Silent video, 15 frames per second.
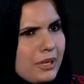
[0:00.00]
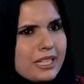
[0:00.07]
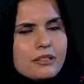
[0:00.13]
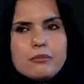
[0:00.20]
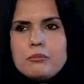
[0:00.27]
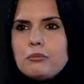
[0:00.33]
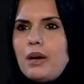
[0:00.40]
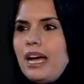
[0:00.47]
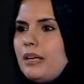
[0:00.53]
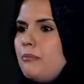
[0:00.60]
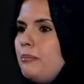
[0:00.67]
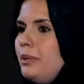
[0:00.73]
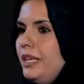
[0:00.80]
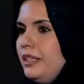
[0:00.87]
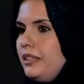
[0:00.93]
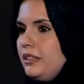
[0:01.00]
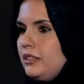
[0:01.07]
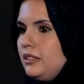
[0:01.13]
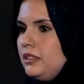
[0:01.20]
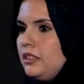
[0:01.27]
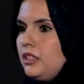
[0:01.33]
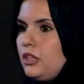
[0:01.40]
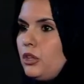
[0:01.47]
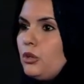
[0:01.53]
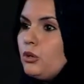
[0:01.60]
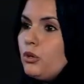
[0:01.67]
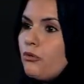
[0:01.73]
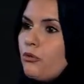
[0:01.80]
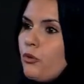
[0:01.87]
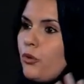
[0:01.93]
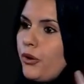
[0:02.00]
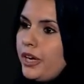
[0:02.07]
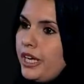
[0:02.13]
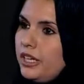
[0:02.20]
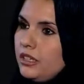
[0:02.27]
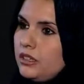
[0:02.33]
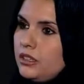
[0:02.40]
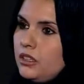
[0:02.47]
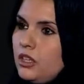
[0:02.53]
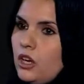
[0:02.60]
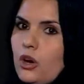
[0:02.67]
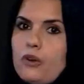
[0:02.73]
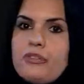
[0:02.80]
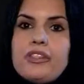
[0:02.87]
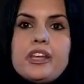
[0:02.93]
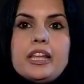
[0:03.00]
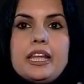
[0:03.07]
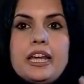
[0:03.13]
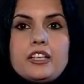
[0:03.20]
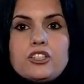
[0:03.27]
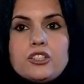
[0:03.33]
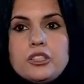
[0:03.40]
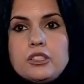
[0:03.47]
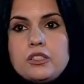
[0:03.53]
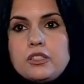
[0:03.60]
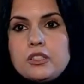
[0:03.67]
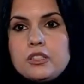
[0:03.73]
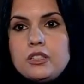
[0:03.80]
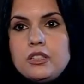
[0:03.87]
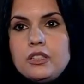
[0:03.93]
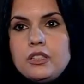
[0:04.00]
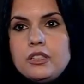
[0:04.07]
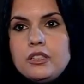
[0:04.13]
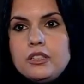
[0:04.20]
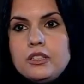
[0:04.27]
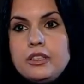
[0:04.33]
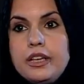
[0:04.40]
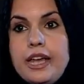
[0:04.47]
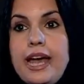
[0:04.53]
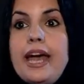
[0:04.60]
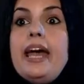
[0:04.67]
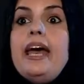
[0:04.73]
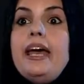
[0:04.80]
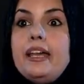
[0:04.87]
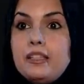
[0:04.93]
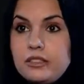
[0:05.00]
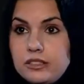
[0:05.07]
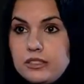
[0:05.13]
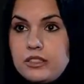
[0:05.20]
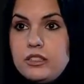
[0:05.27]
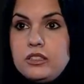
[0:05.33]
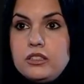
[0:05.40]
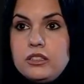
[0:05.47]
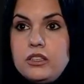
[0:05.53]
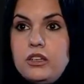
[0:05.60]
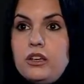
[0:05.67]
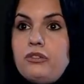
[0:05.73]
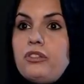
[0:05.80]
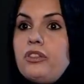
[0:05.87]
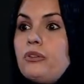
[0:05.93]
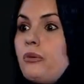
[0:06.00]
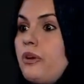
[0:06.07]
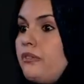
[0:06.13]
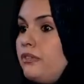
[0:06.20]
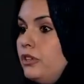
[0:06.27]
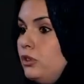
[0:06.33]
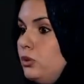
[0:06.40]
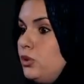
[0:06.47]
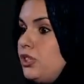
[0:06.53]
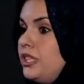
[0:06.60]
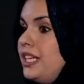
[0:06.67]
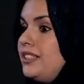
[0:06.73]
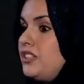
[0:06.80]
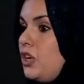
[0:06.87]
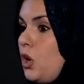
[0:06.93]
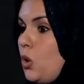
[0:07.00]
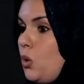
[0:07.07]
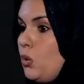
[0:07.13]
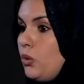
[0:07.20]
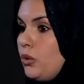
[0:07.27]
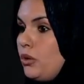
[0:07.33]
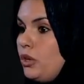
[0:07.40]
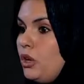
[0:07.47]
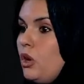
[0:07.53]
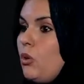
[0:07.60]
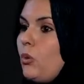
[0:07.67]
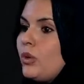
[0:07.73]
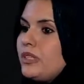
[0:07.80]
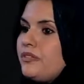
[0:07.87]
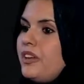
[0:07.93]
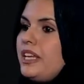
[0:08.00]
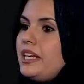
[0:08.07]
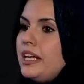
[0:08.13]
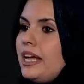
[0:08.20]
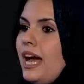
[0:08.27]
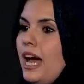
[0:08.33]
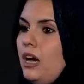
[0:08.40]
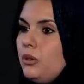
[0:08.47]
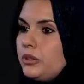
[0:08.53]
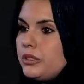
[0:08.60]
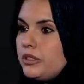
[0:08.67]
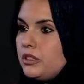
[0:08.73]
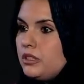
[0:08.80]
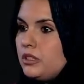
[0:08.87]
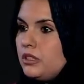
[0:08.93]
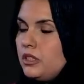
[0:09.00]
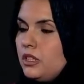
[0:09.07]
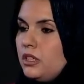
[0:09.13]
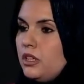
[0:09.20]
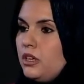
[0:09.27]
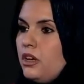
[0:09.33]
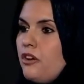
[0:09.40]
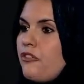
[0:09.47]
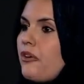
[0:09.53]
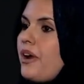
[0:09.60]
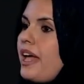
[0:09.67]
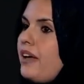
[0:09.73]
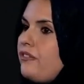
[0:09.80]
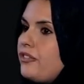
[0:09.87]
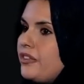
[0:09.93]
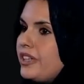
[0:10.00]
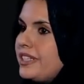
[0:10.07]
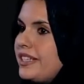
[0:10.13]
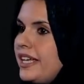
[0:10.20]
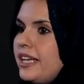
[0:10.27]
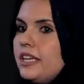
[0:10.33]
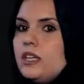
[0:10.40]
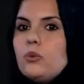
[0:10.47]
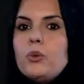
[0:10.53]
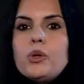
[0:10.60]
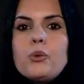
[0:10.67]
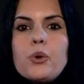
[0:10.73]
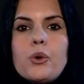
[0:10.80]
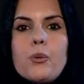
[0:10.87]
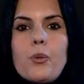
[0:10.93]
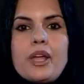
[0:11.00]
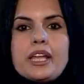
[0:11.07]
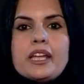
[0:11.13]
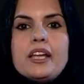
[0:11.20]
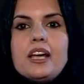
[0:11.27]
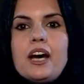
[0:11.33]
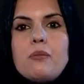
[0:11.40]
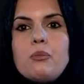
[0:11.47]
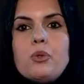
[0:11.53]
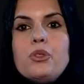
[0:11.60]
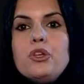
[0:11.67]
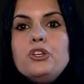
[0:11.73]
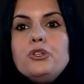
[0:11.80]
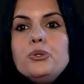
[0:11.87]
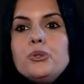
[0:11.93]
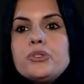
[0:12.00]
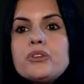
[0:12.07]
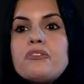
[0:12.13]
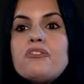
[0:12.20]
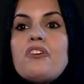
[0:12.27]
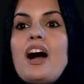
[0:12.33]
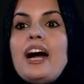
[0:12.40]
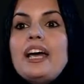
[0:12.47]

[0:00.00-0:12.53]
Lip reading: bit by bit, the euphoria of the elections and of the revolution as a whole was fading out. For every day, we were waking up on the news of